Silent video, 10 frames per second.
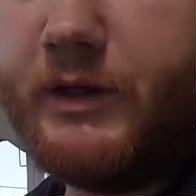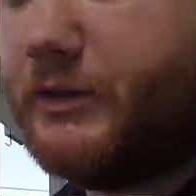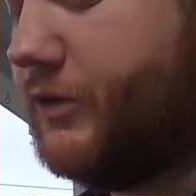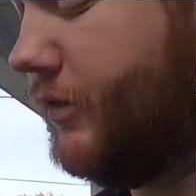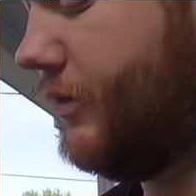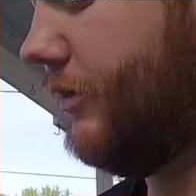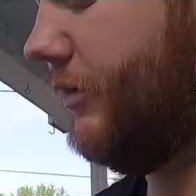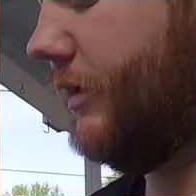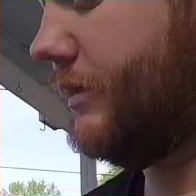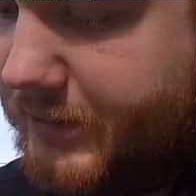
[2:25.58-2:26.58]
ways that you could do
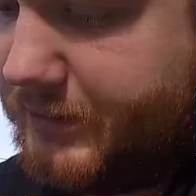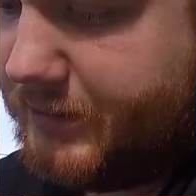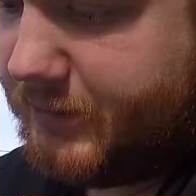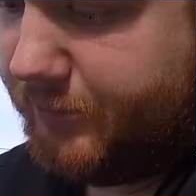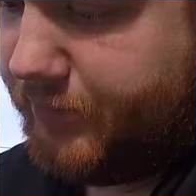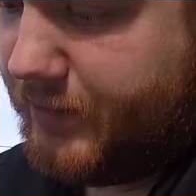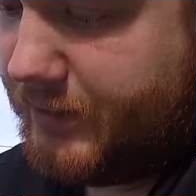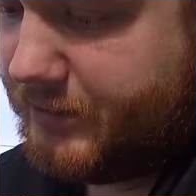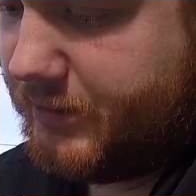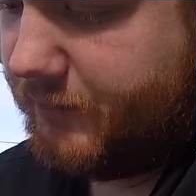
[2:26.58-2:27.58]
this. This is
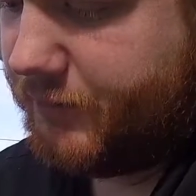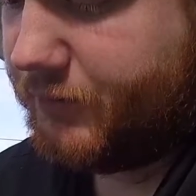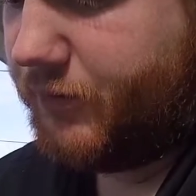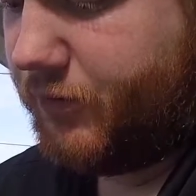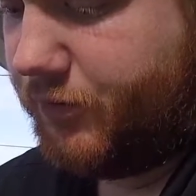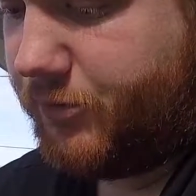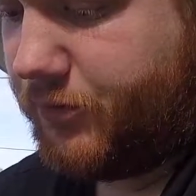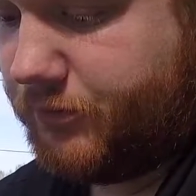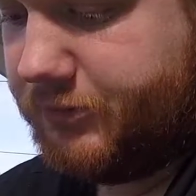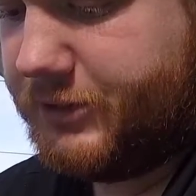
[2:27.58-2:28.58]
comprised of just your
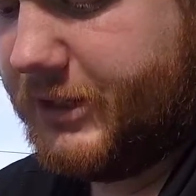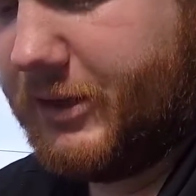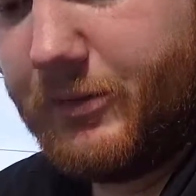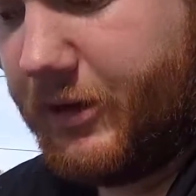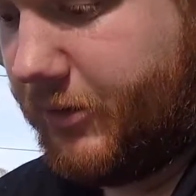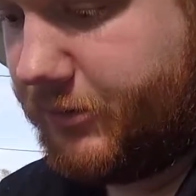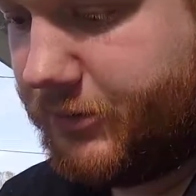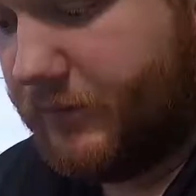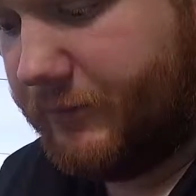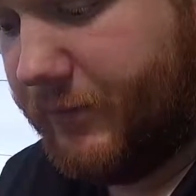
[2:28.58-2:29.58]
normal sticky mounts.
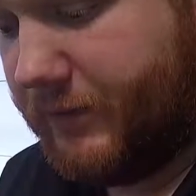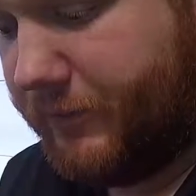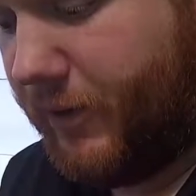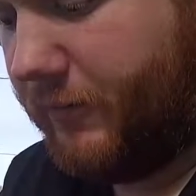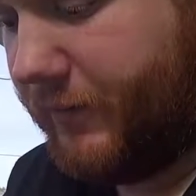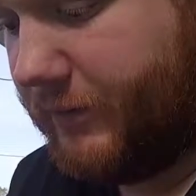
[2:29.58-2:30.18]
This makes a perfect